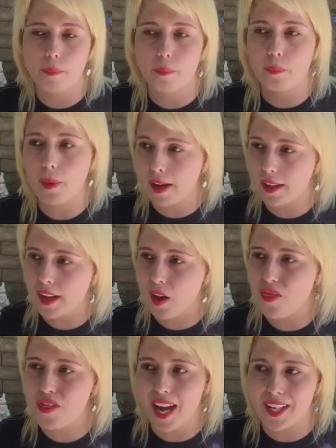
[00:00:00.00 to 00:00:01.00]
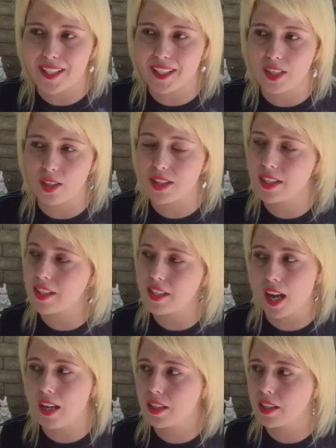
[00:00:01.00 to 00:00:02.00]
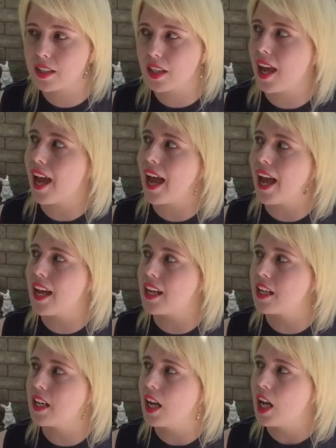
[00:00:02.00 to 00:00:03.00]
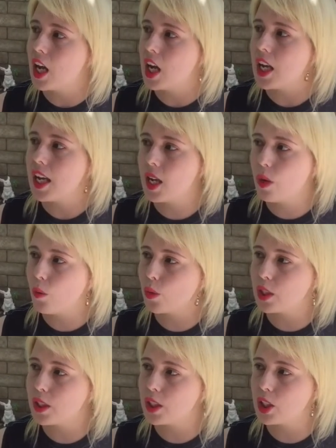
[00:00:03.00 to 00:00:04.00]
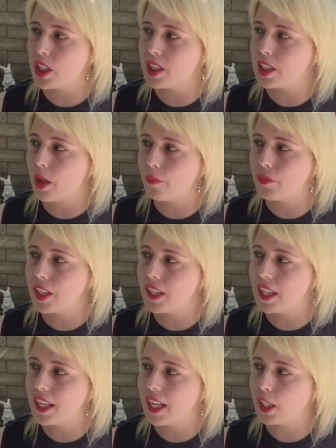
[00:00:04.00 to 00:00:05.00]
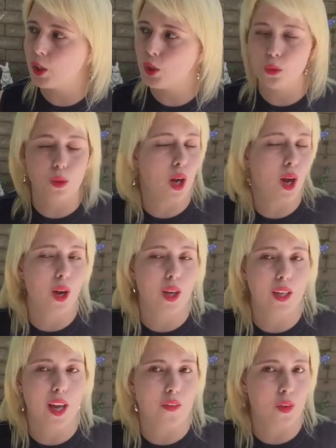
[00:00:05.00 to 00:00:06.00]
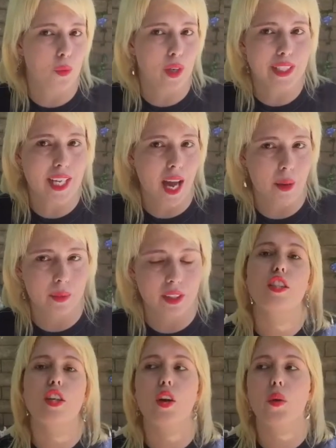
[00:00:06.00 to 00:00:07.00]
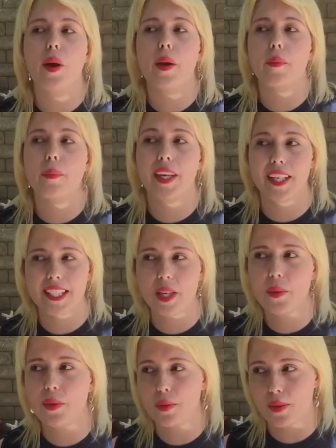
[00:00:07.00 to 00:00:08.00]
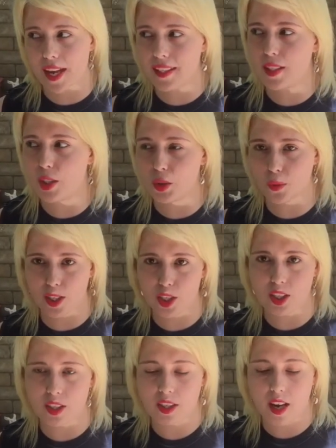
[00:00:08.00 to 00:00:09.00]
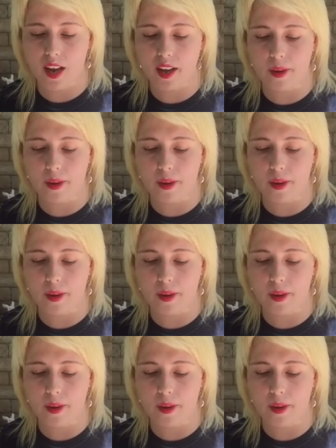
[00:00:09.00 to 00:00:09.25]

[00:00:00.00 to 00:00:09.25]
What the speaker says: but that still sucked, and it was just something that I do not ever want to happen again. So because I went through that situation,